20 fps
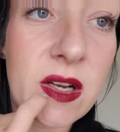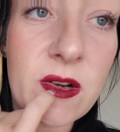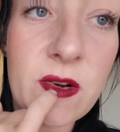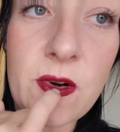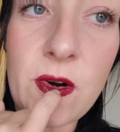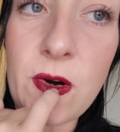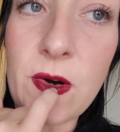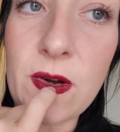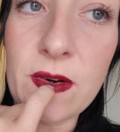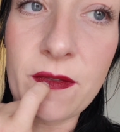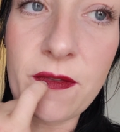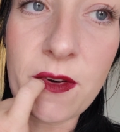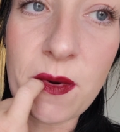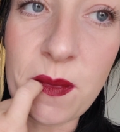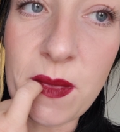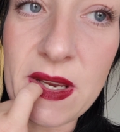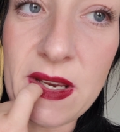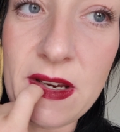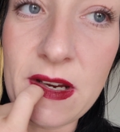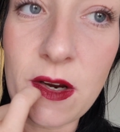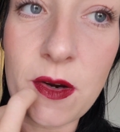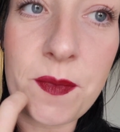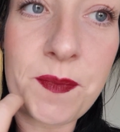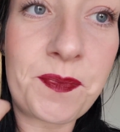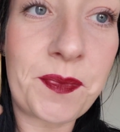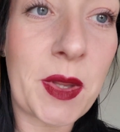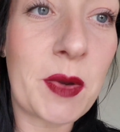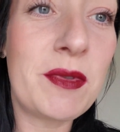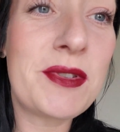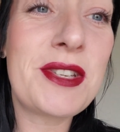gone from here,
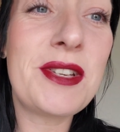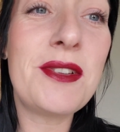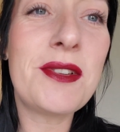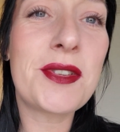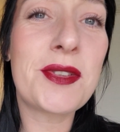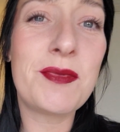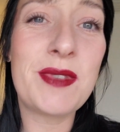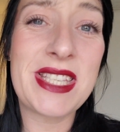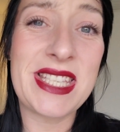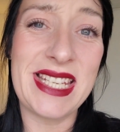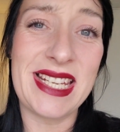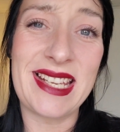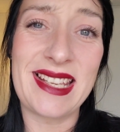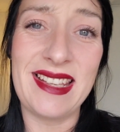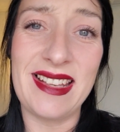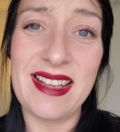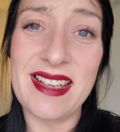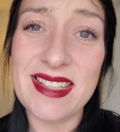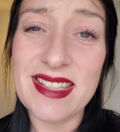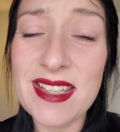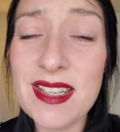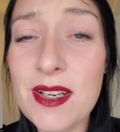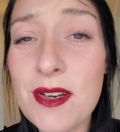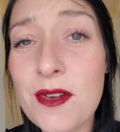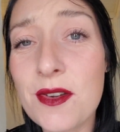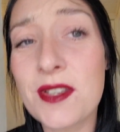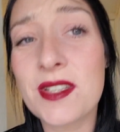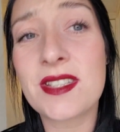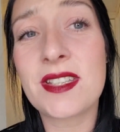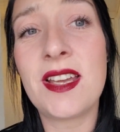which looks ridiculous. It
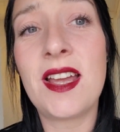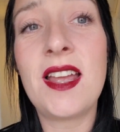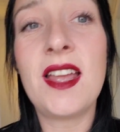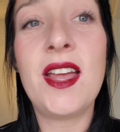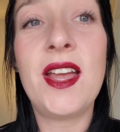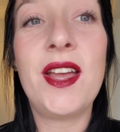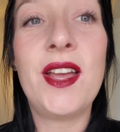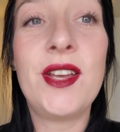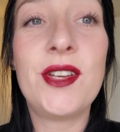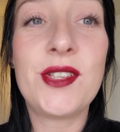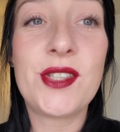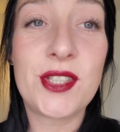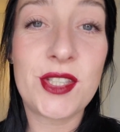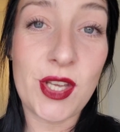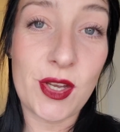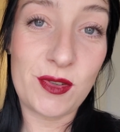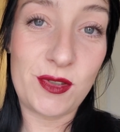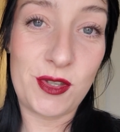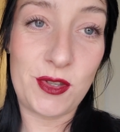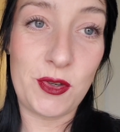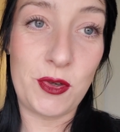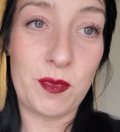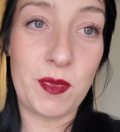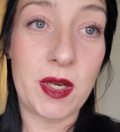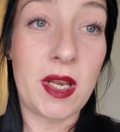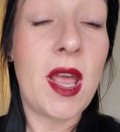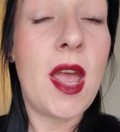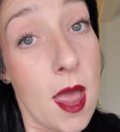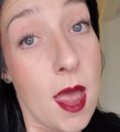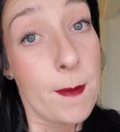looks so
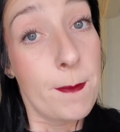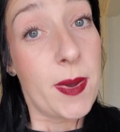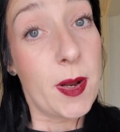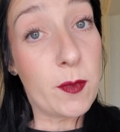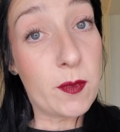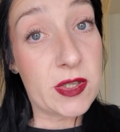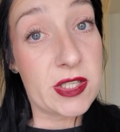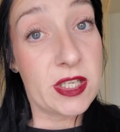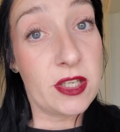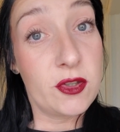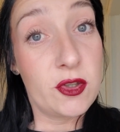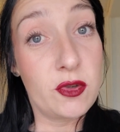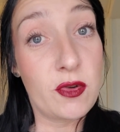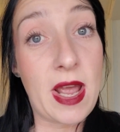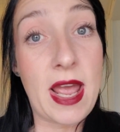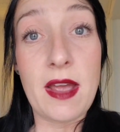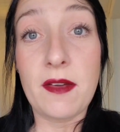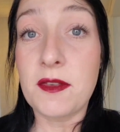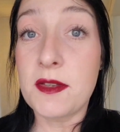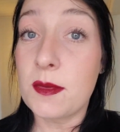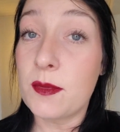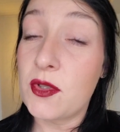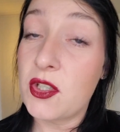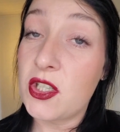stupid, but we still do have some